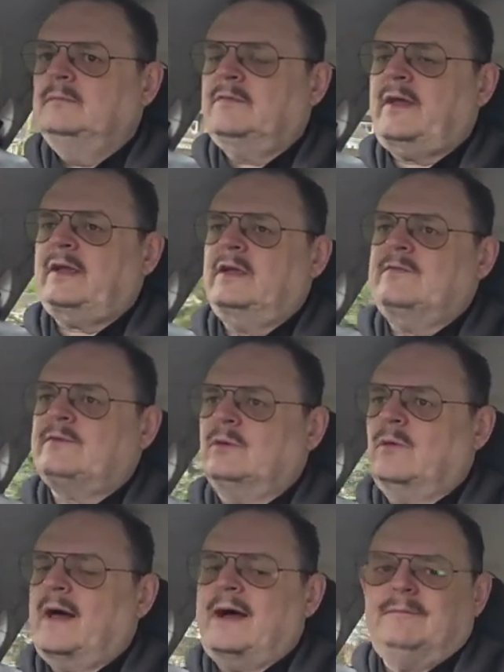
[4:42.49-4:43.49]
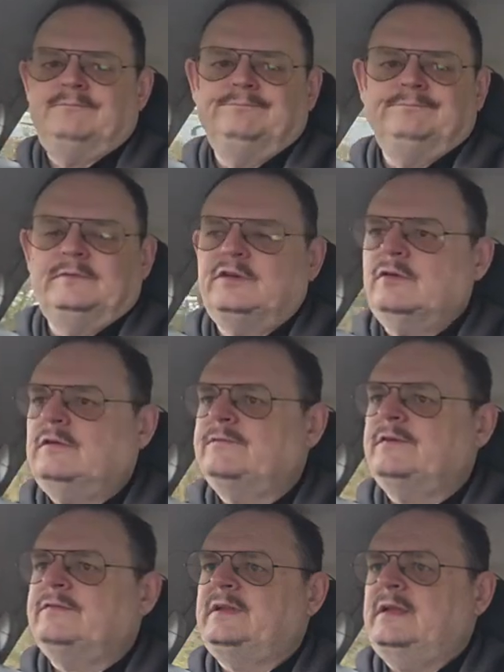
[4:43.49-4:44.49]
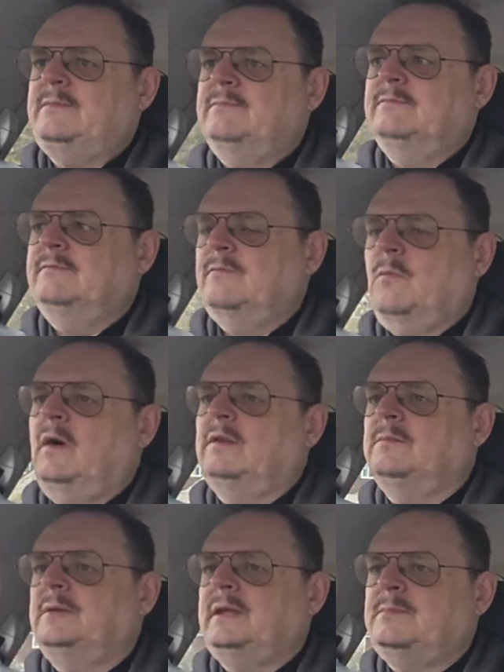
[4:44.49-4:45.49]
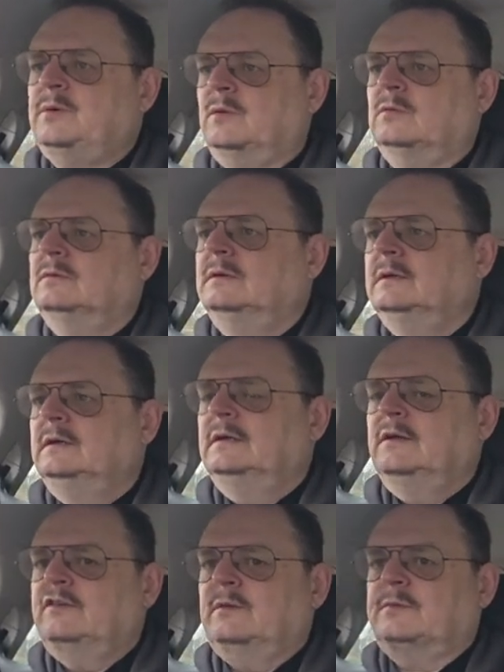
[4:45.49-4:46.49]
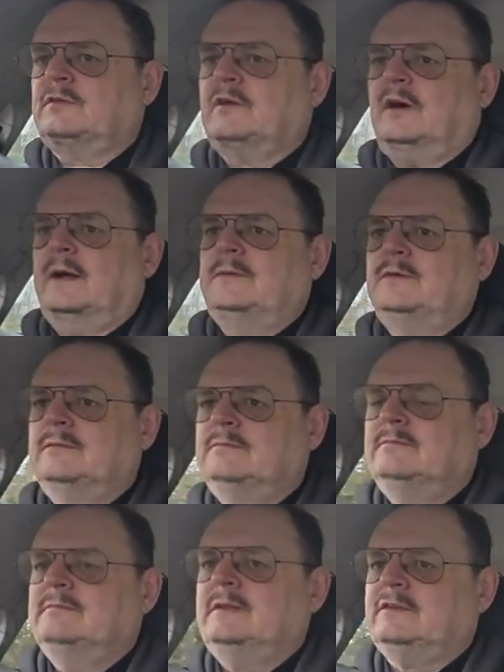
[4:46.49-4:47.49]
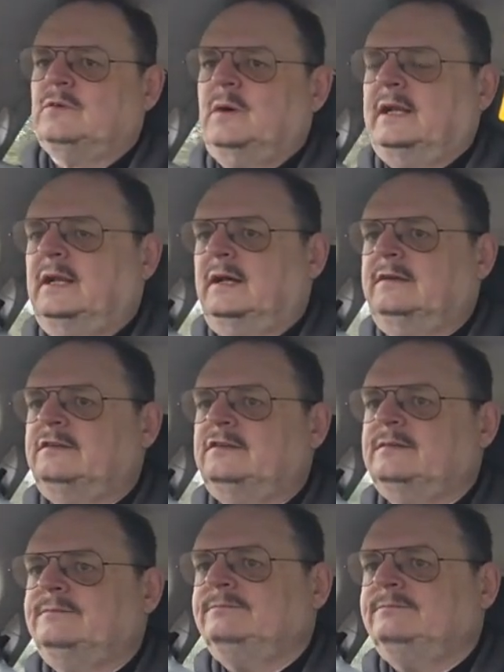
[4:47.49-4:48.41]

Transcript: Thank you for all that. 251 people subscribed. That's quite nice.